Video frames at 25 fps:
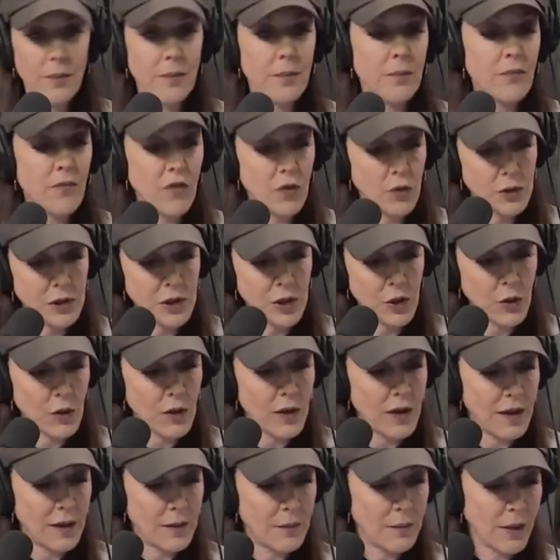booster.
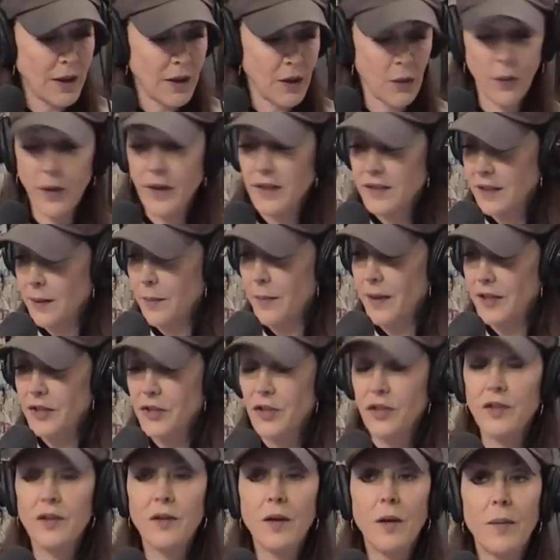Uh, by the way, as I
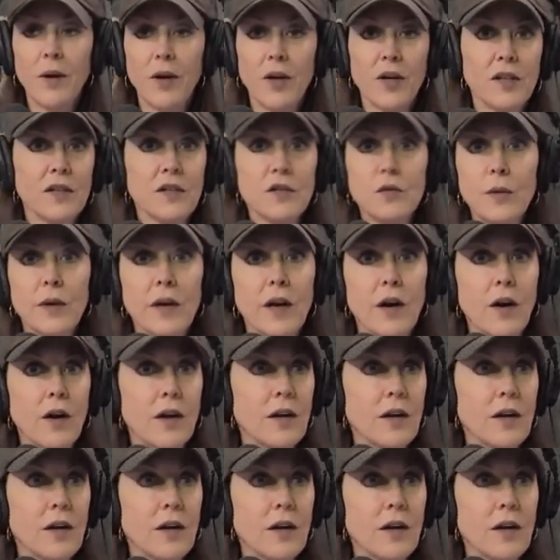mentioned, America's Sweetheart.